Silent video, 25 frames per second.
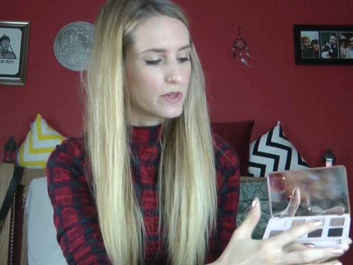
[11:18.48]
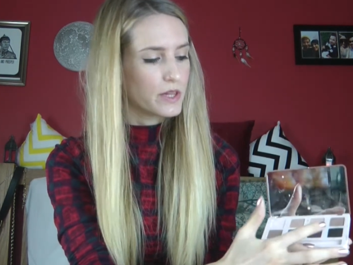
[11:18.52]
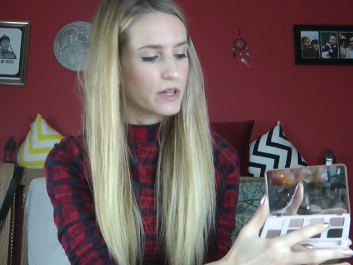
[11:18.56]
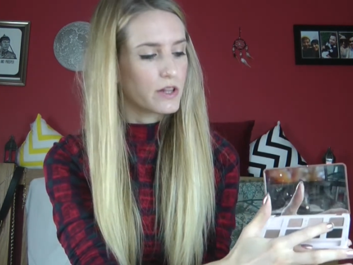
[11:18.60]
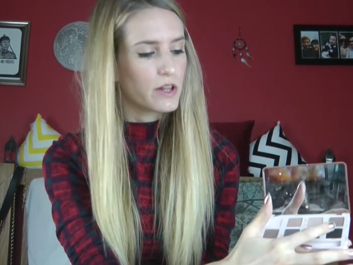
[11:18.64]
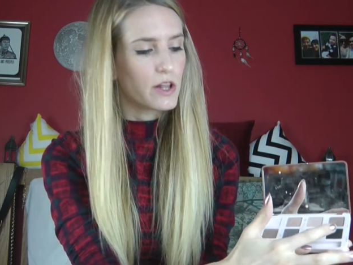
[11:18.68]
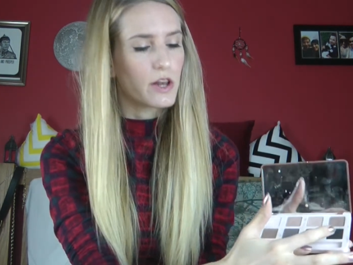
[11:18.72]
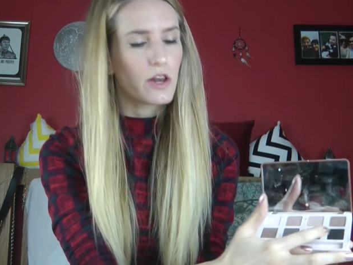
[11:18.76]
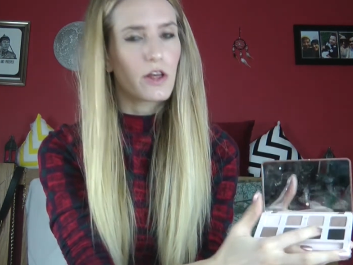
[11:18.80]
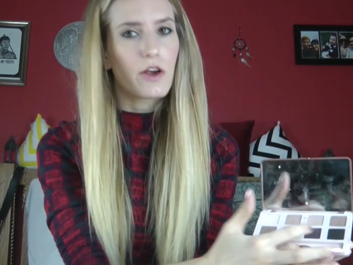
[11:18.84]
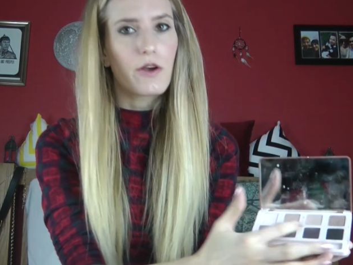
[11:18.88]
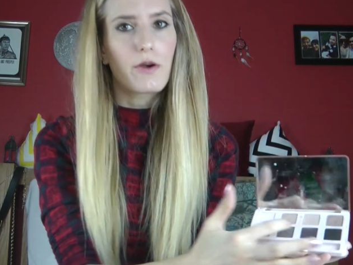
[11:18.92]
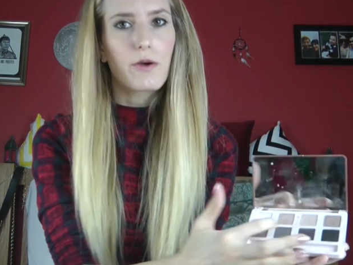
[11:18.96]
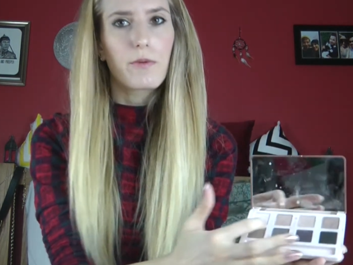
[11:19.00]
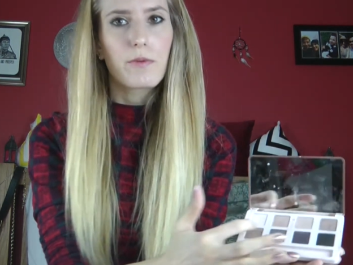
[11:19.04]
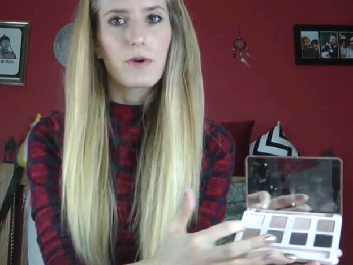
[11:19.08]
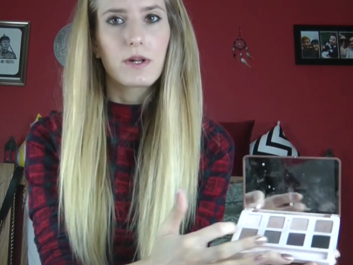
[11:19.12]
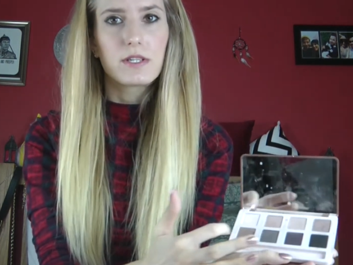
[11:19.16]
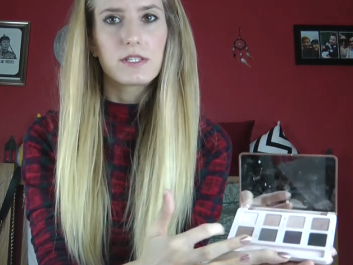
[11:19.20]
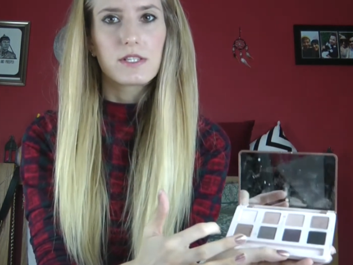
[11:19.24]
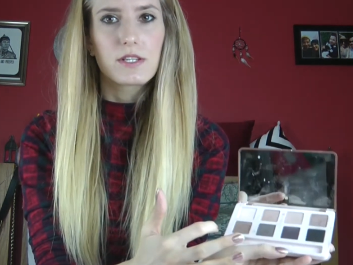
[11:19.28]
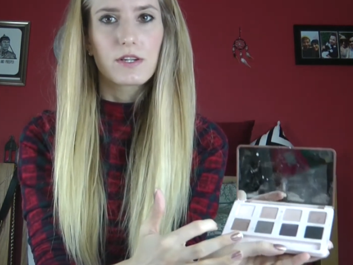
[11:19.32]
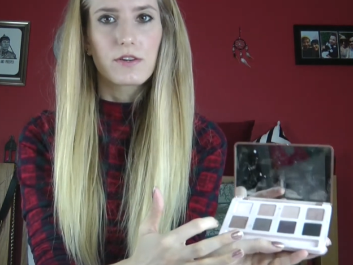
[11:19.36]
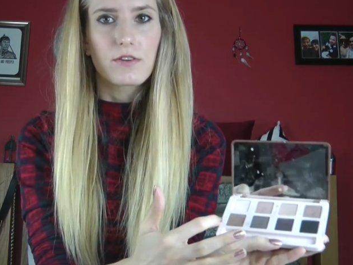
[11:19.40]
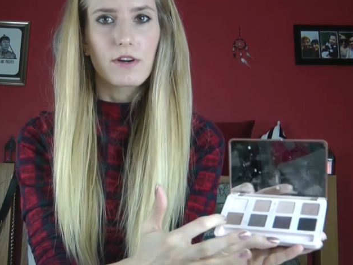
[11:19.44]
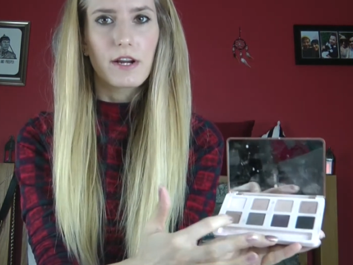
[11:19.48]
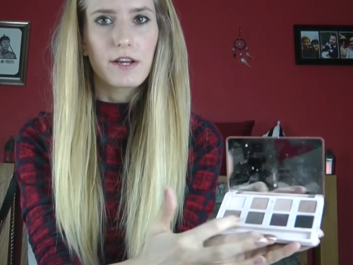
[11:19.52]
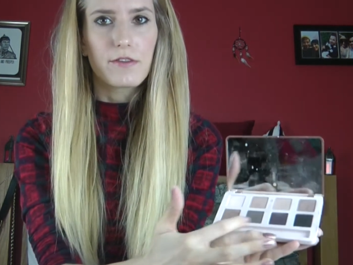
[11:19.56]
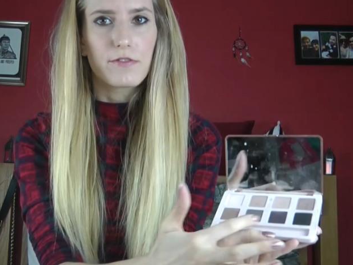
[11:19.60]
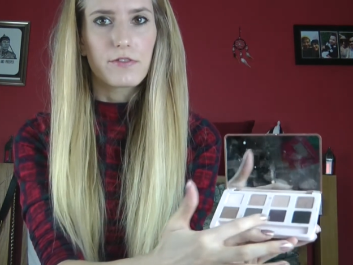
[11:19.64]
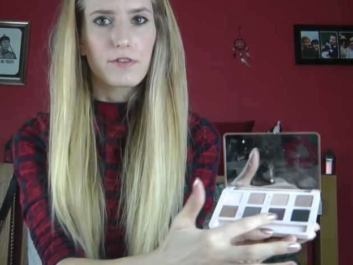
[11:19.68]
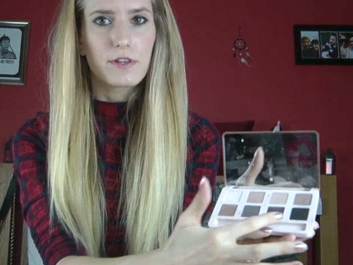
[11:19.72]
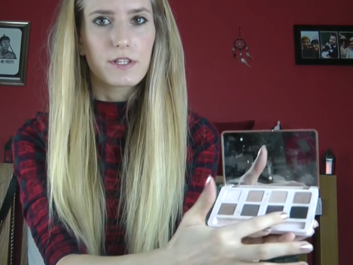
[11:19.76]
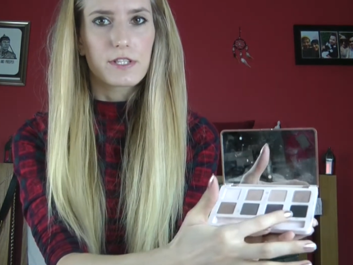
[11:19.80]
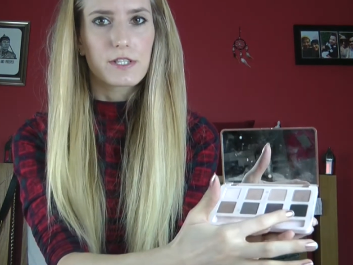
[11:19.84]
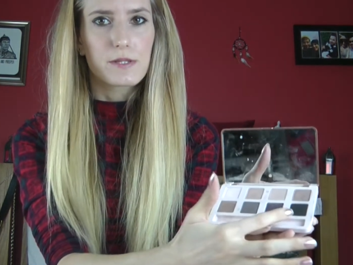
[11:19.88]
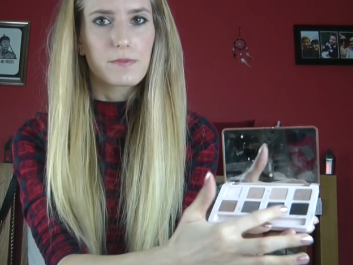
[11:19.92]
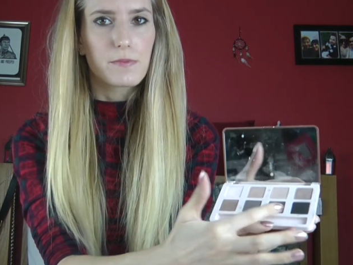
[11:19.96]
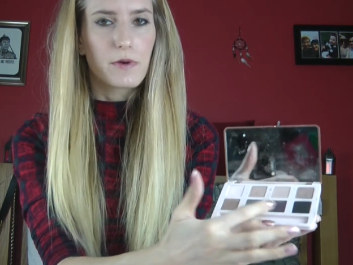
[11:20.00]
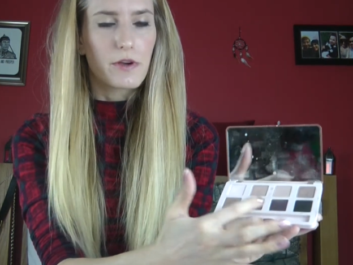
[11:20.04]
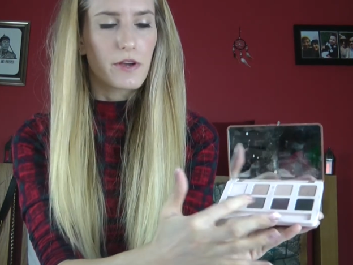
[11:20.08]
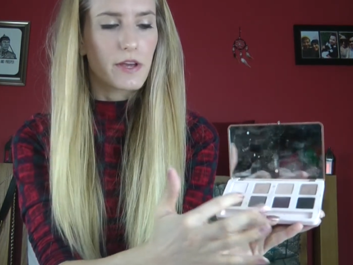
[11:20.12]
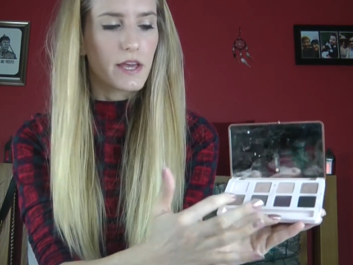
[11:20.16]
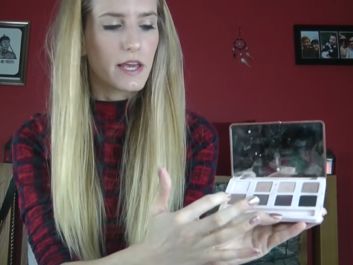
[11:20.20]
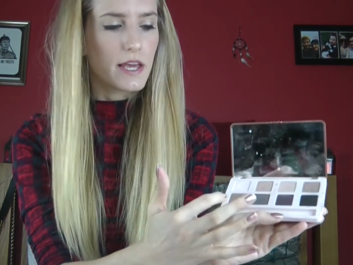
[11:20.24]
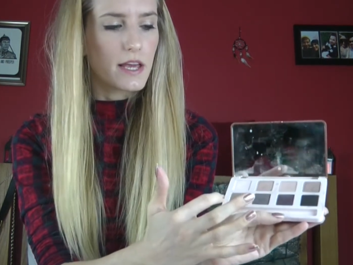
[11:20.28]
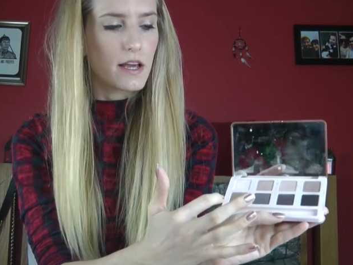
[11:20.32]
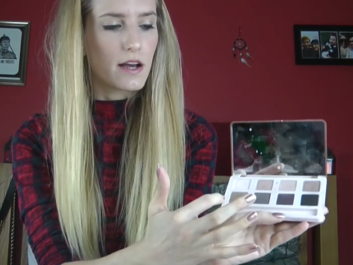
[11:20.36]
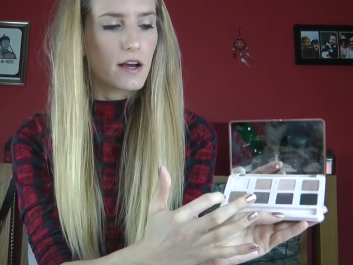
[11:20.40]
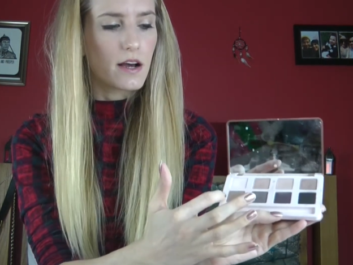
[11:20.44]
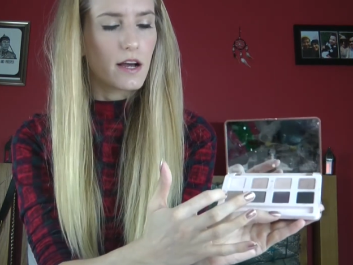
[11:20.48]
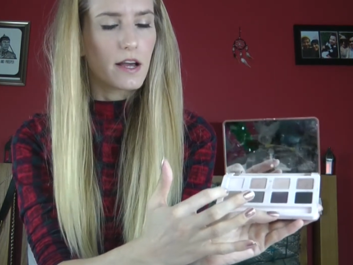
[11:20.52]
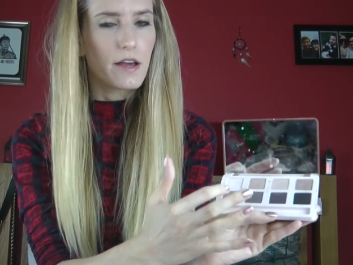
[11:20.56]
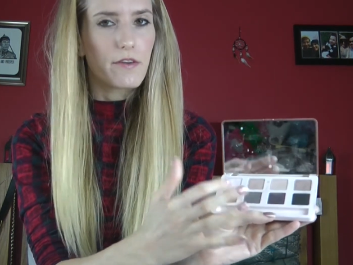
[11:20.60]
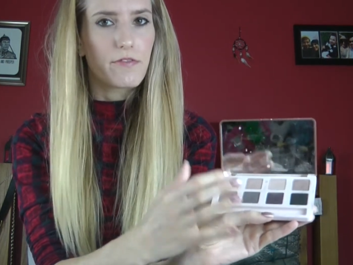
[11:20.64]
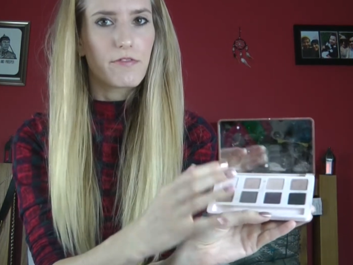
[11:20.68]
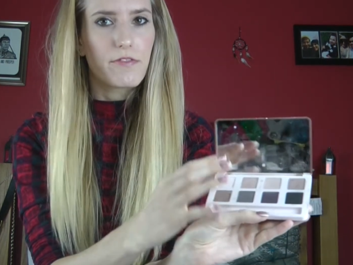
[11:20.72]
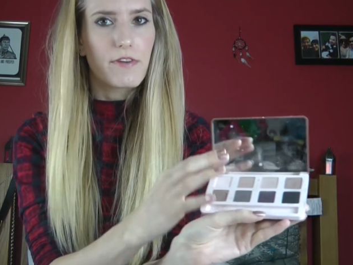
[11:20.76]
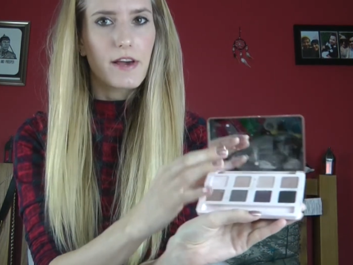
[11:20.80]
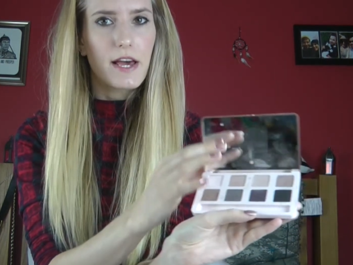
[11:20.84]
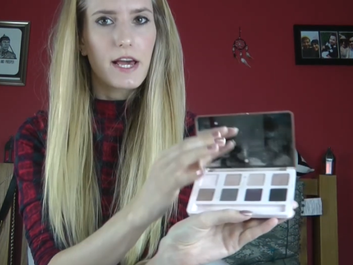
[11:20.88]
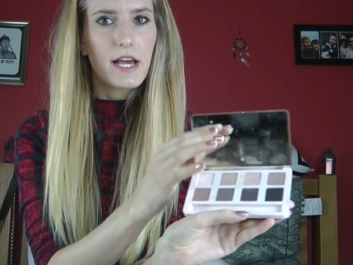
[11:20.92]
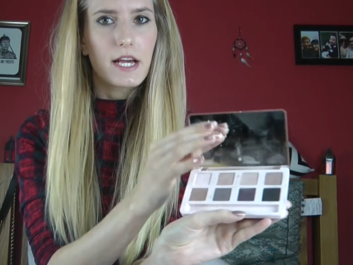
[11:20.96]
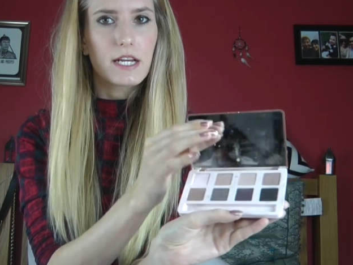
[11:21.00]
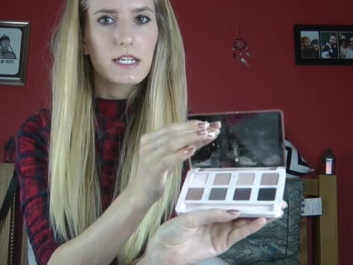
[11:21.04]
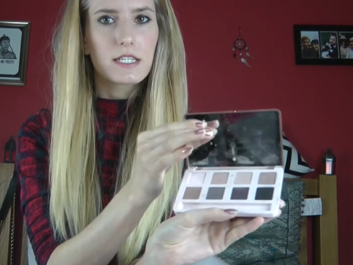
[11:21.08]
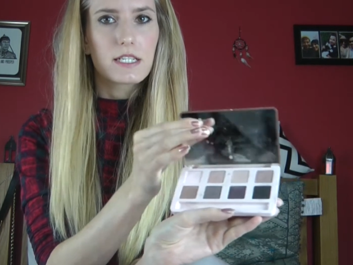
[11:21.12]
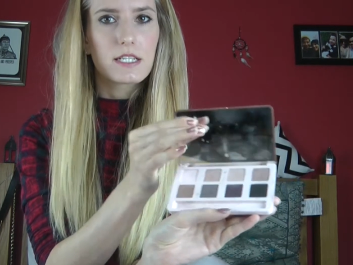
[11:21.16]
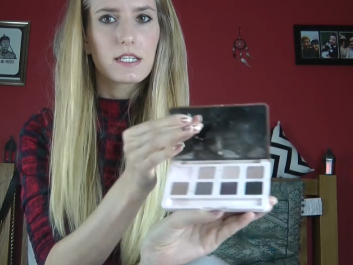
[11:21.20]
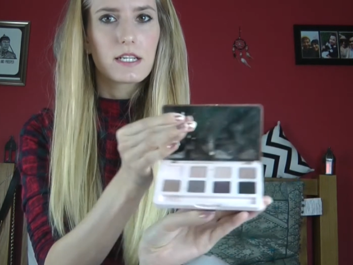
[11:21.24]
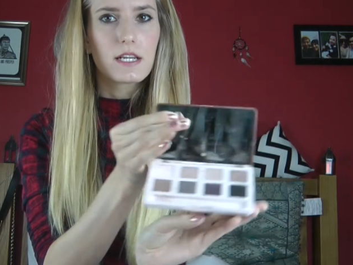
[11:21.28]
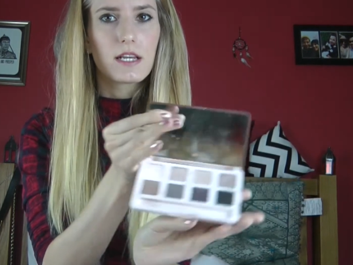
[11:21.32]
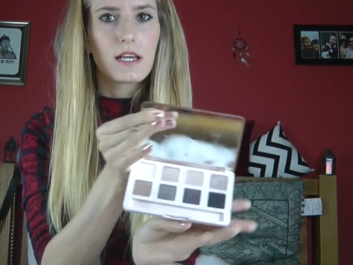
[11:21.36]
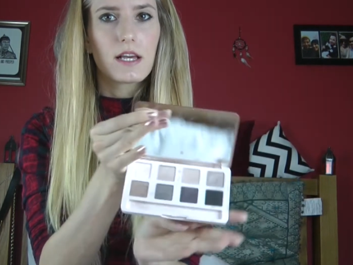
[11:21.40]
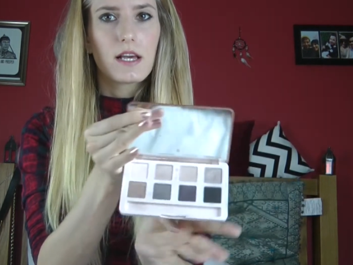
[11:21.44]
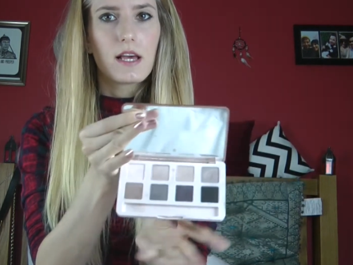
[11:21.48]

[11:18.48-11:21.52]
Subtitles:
the lower ones are great for the smoky eye effect.